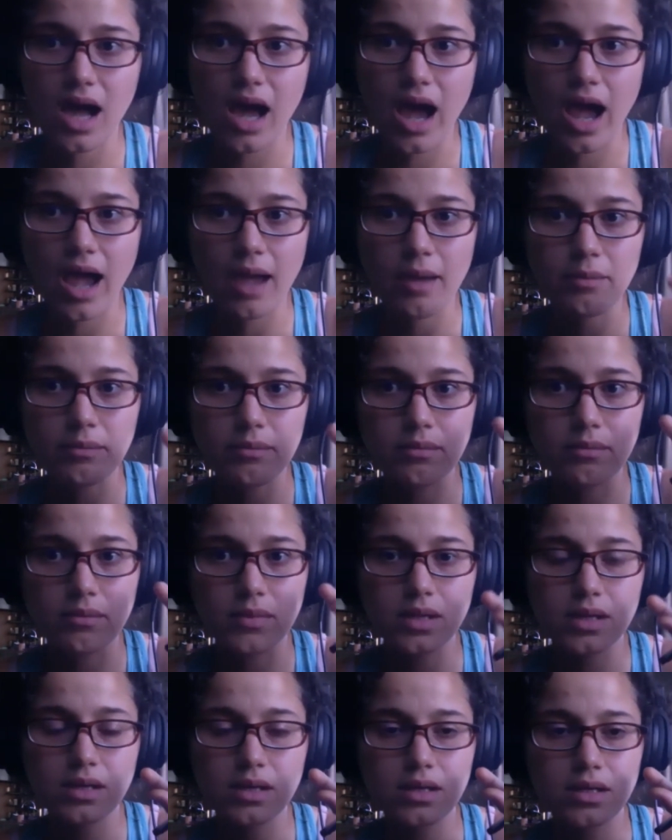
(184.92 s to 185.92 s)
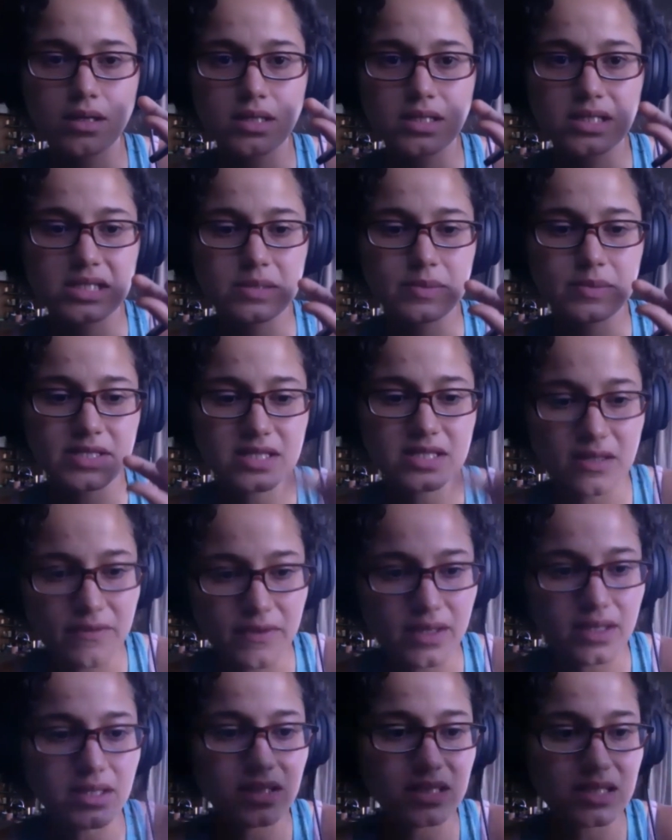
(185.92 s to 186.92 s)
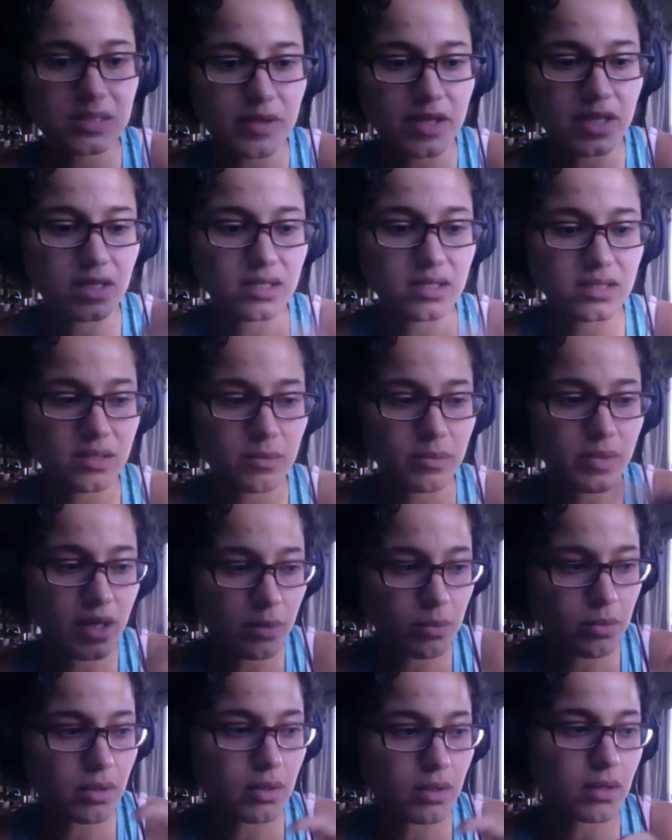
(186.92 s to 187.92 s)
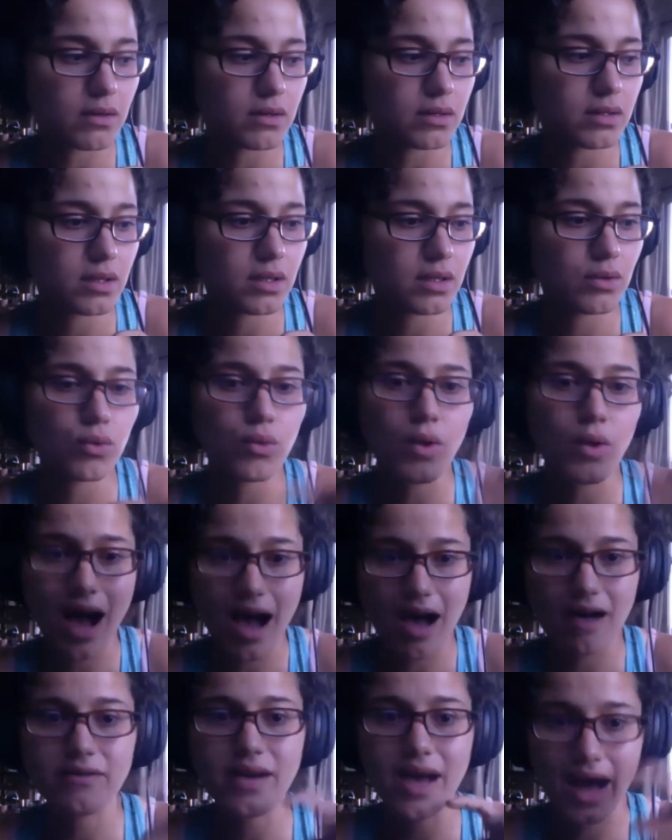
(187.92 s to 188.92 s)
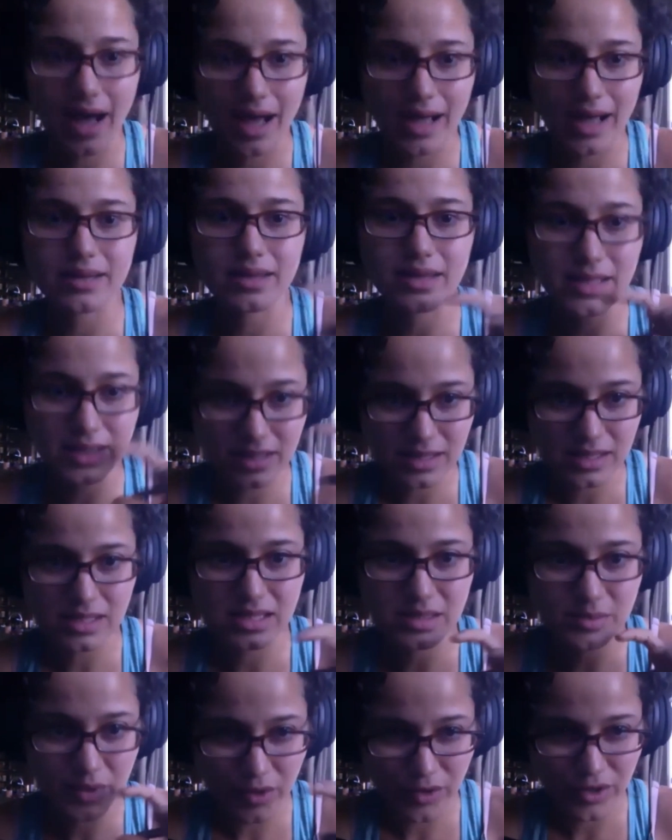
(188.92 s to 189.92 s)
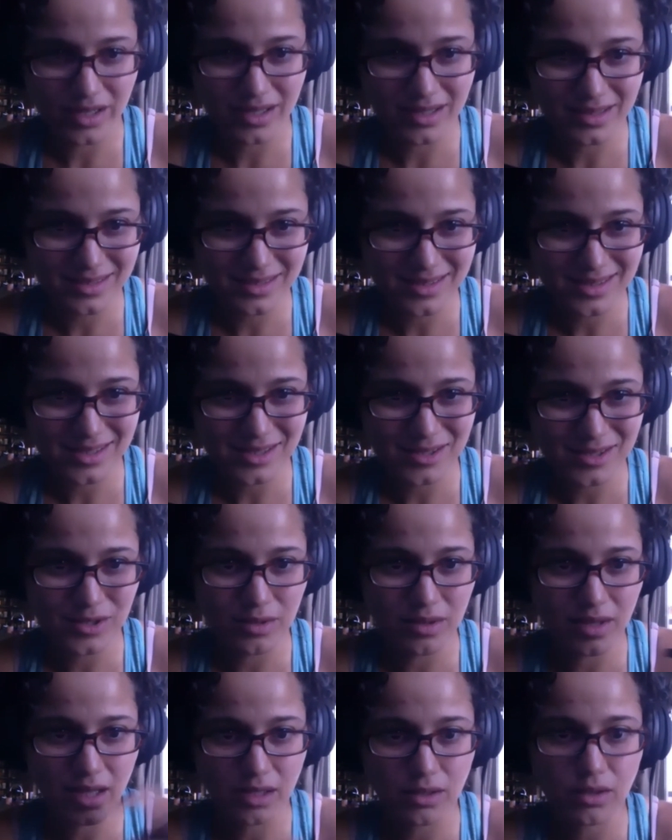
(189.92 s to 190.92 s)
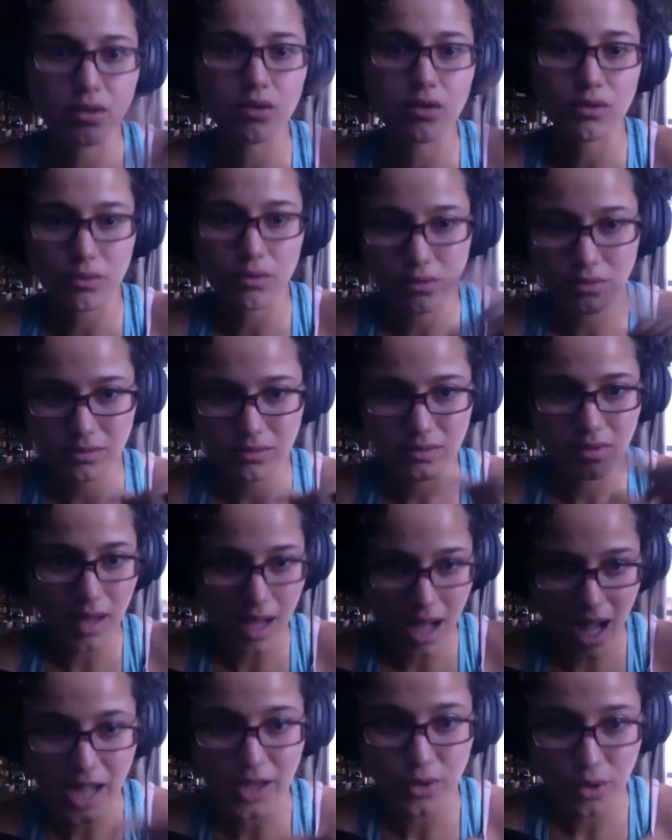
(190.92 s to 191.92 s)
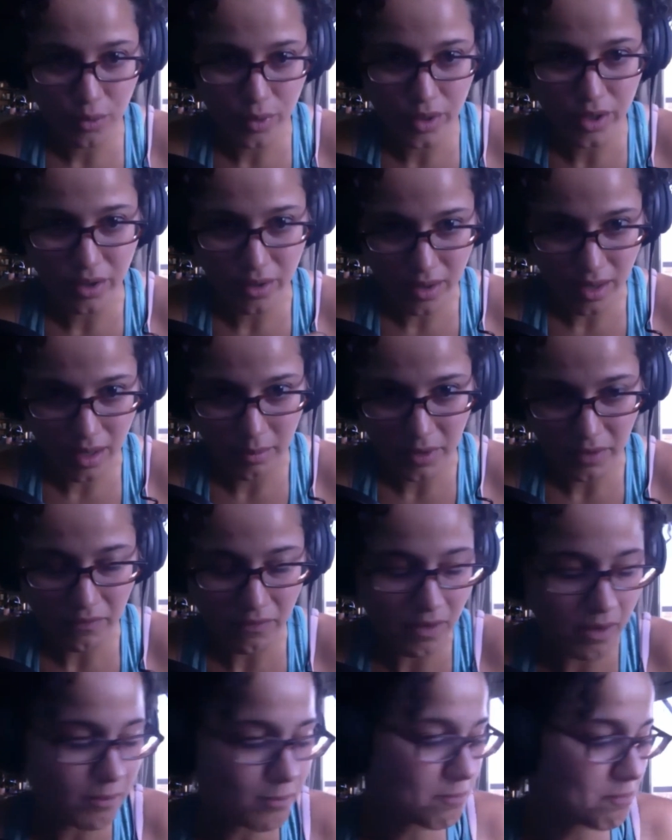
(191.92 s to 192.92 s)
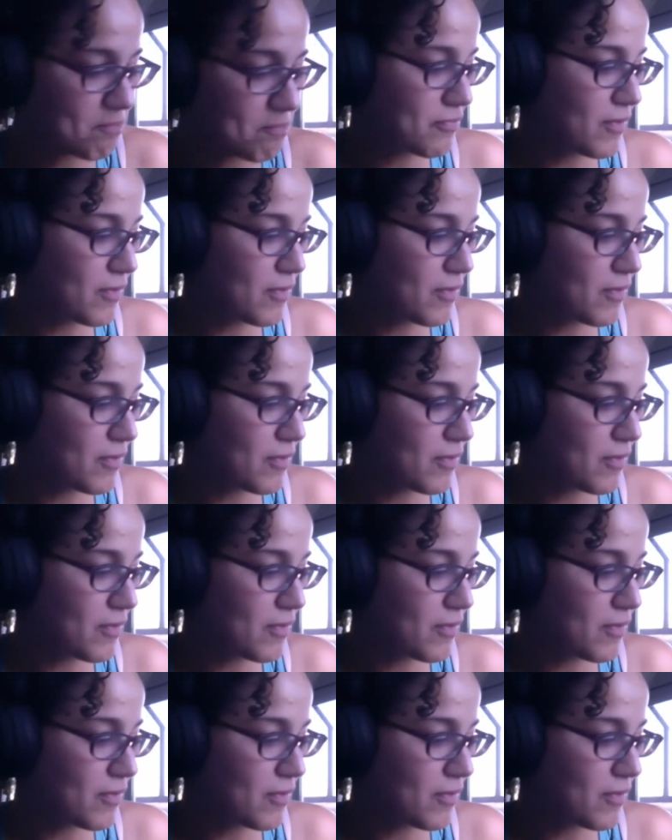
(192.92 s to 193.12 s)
I'm specifically speaking to people who have had this experience so they know I know where you're coming from.